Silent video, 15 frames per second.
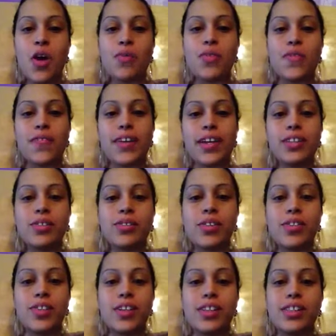reflect on
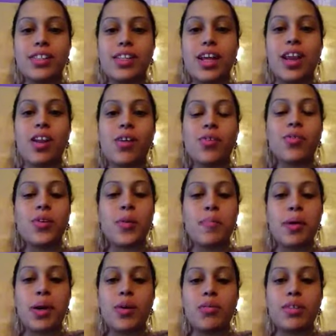the things that I learned
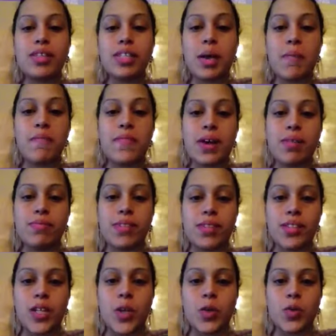about, the top 5
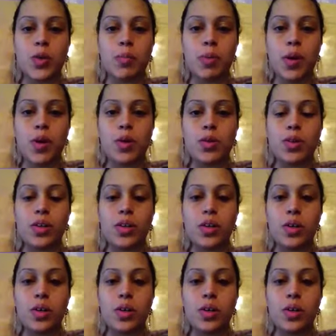things I learned about